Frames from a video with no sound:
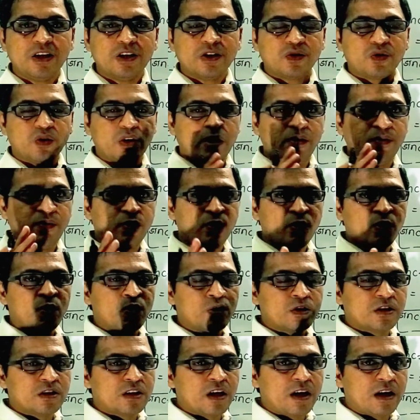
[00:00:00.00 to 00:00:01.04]
So if you
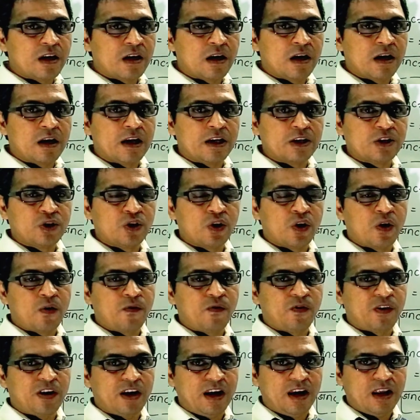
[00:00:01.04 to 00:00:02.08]
know the ratio
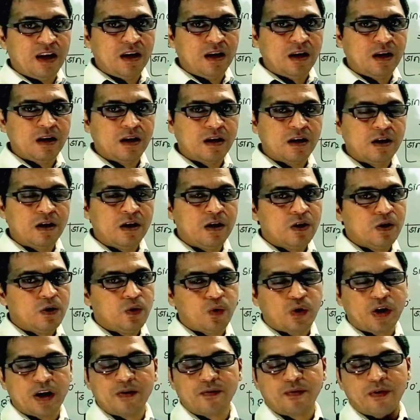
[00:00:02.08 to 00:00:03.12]
of tan,
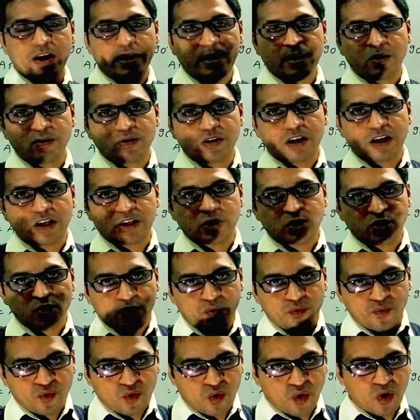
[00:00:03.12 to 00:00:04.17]
you can find out the ratio
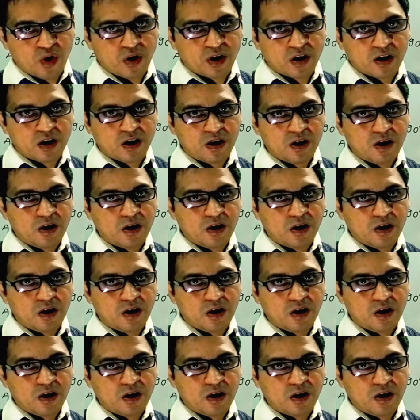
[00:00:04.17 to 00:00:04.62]
of cot.